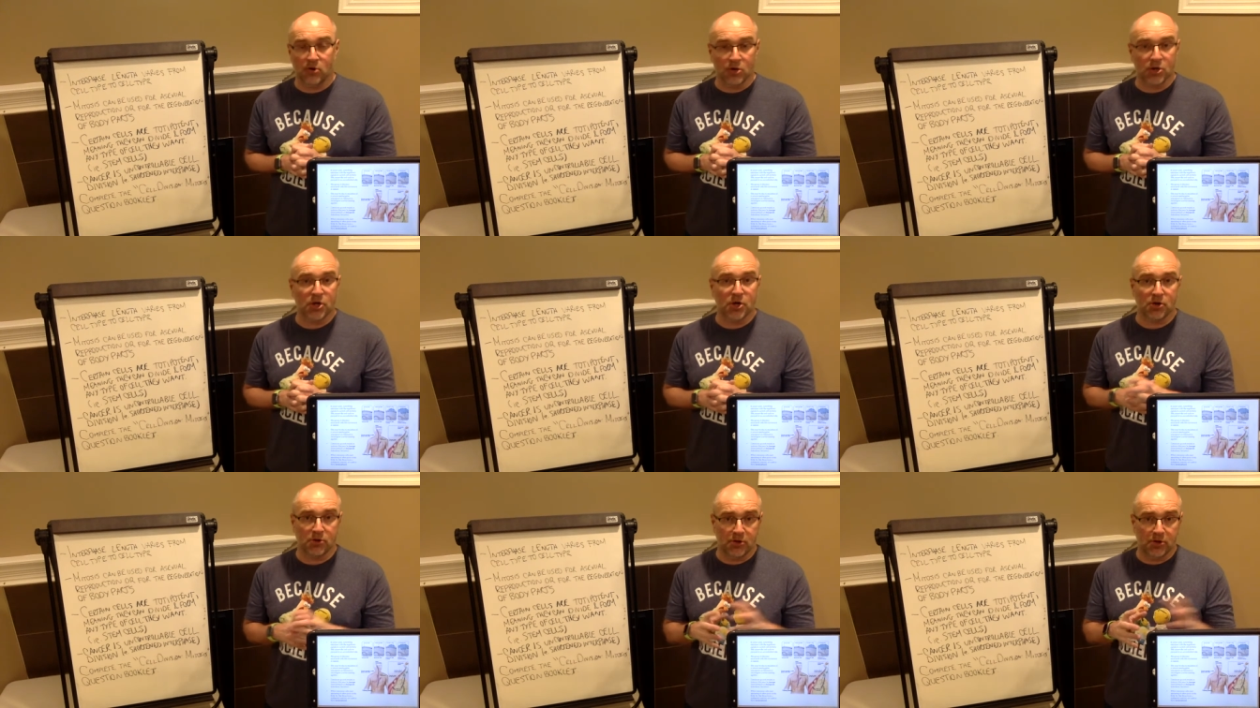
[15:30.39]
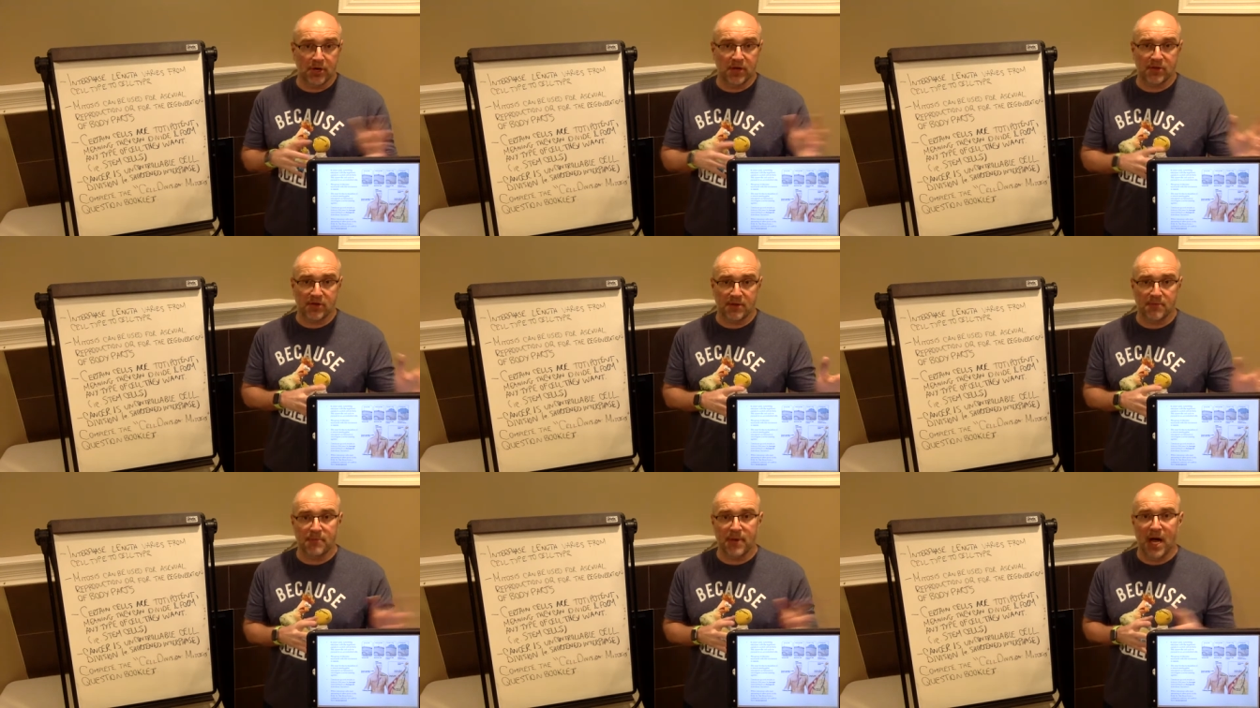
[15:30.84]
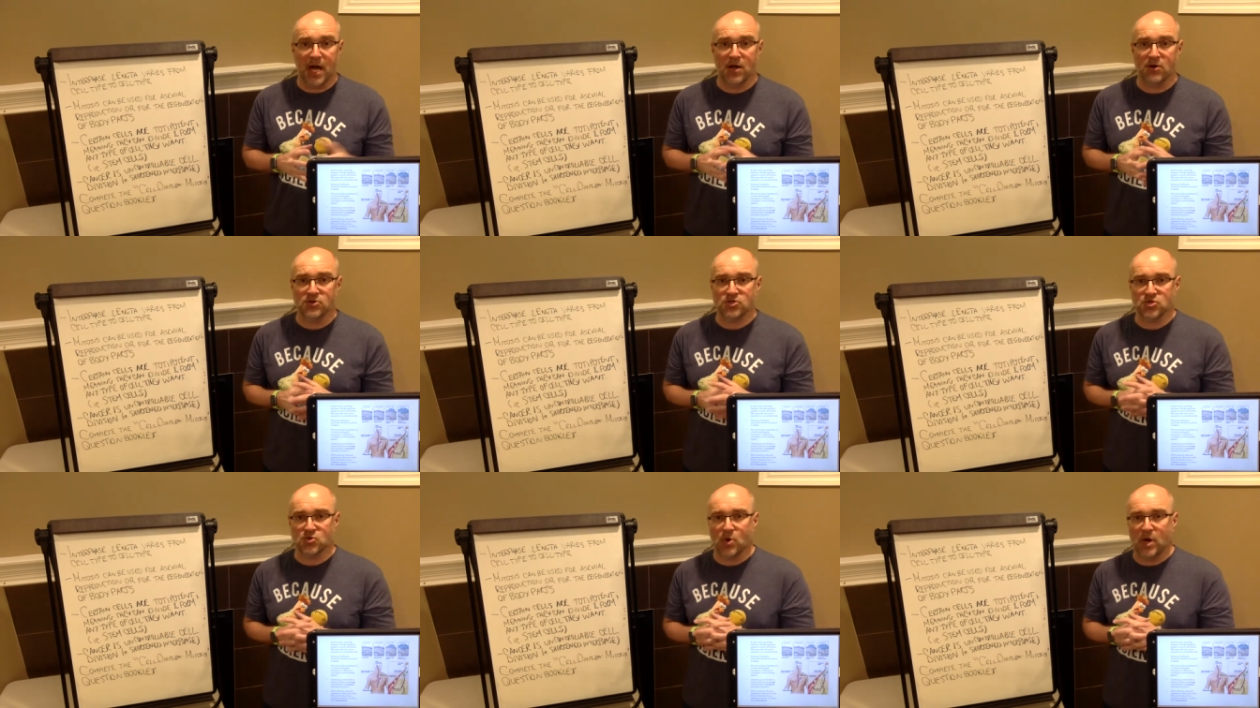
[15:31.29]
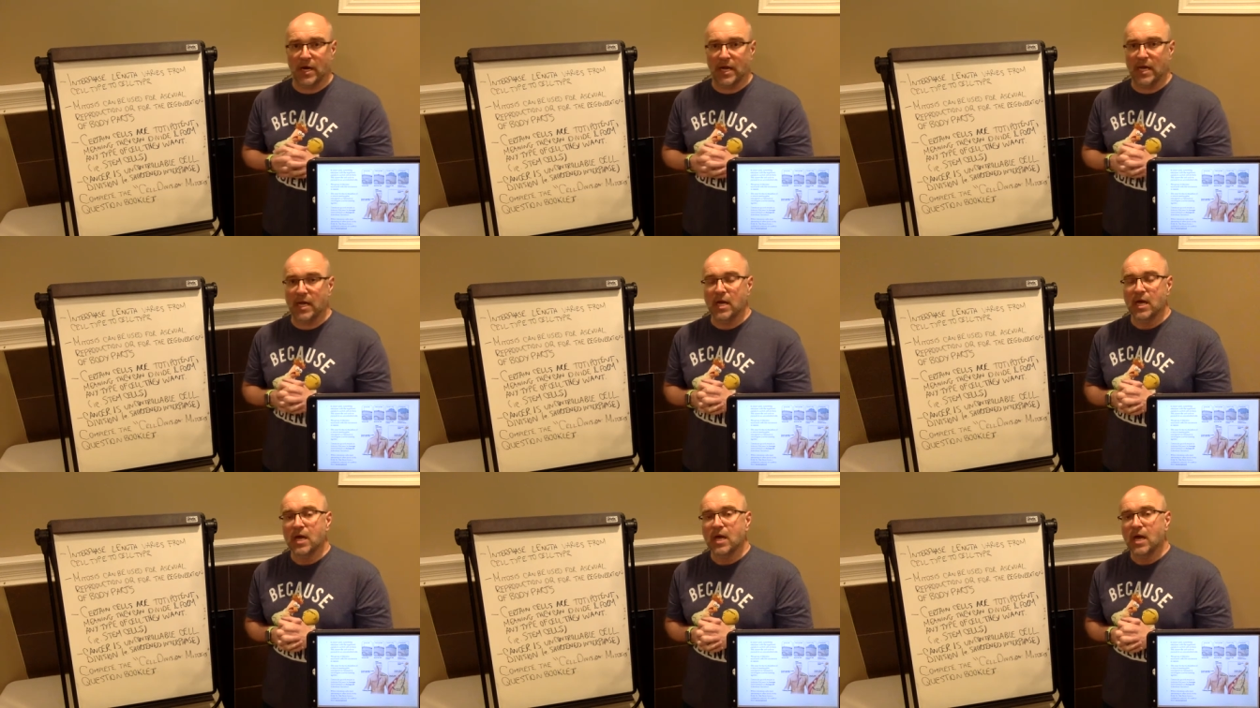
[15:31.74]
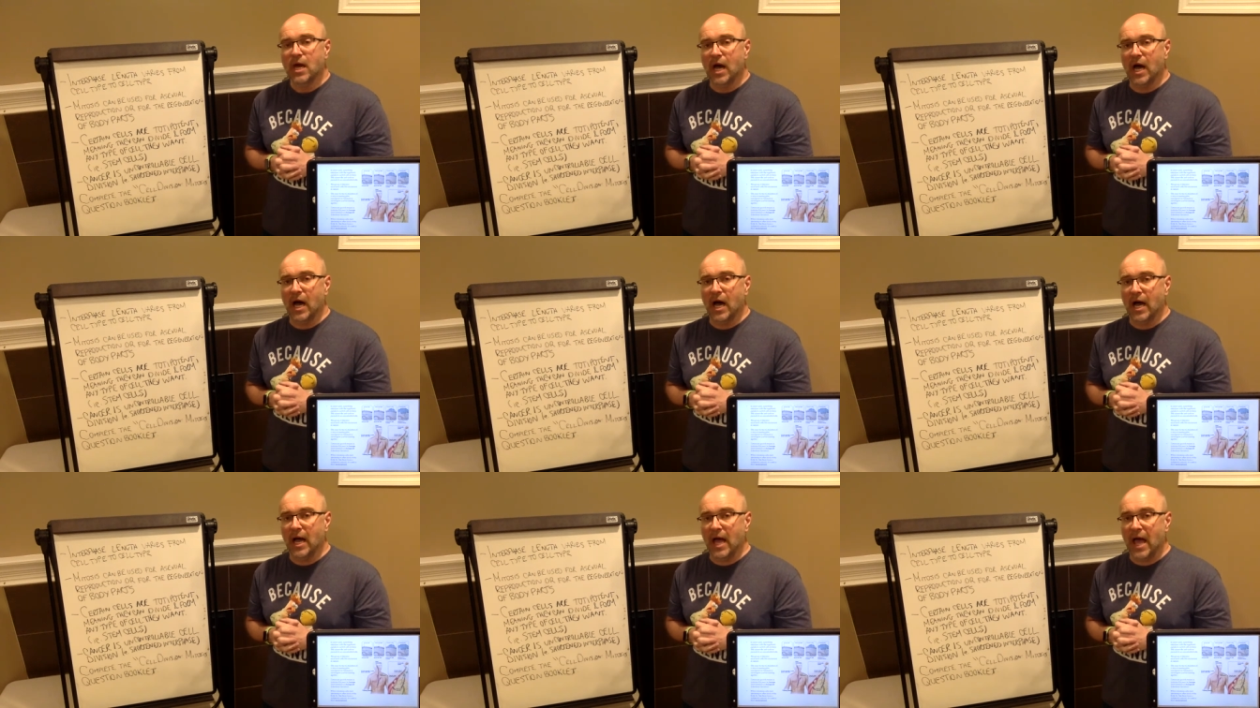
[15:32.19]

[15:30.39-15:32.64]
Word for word: earlier units in Bio 20 uh,